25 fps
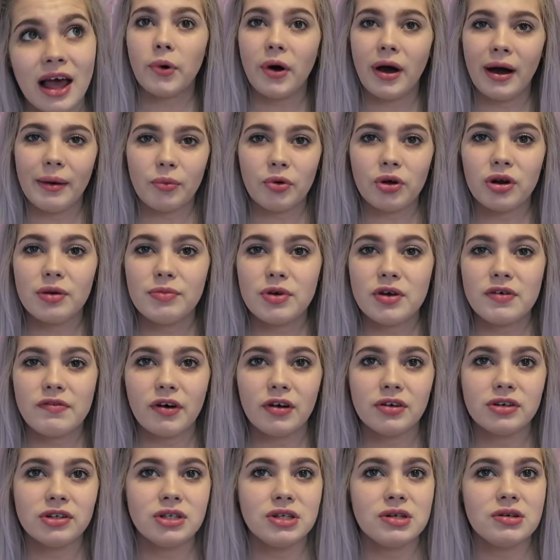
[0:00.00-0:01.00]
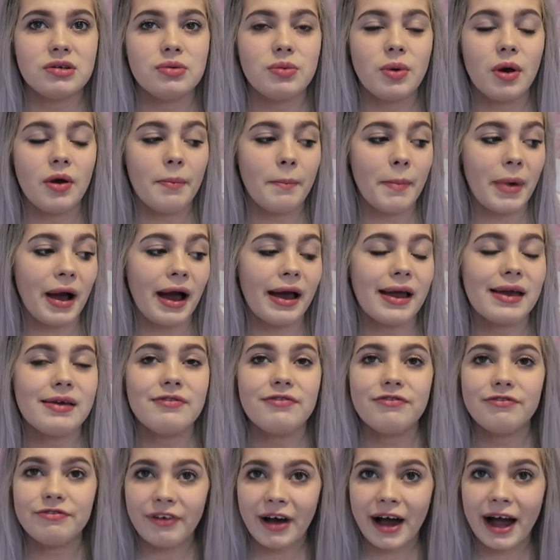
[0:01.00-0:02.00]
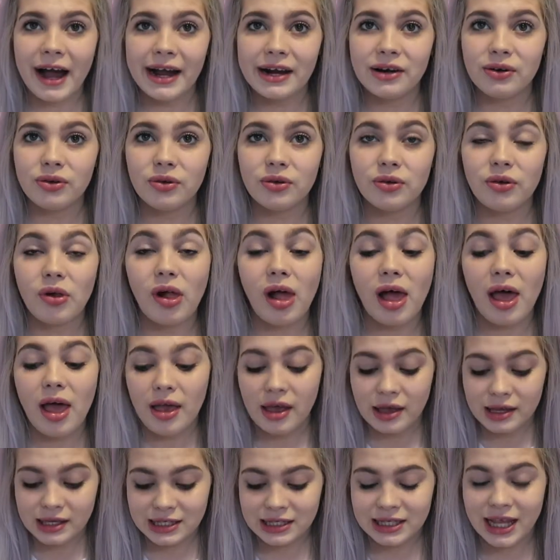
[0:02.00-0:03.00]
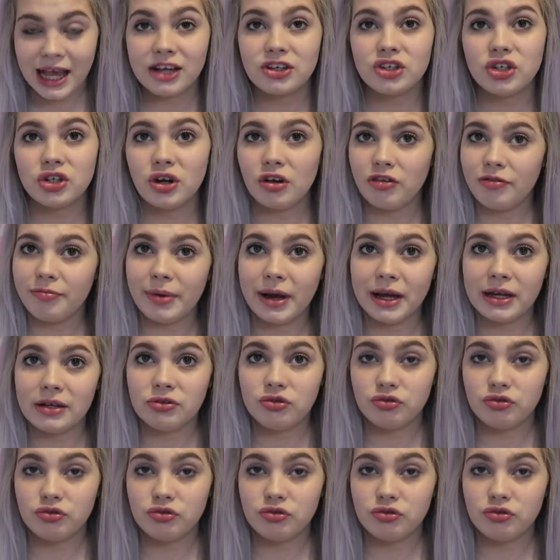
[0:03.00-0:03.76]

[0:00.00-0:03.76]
But I'm going to move on to my final section of my